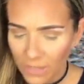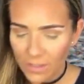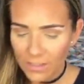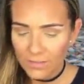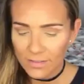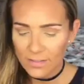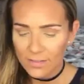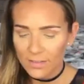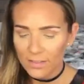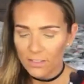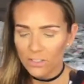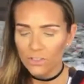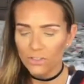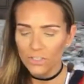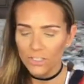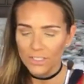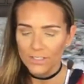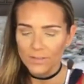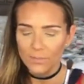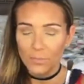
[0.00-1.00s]
this is the
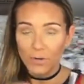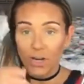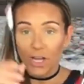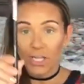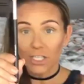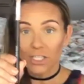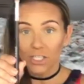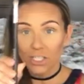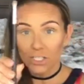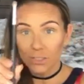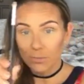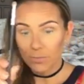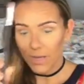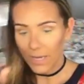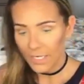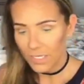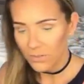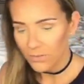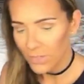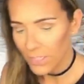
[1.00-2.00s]
crease brush
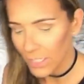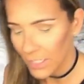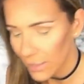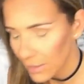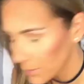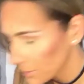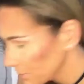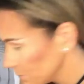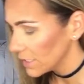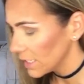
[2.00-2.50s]
by Unique.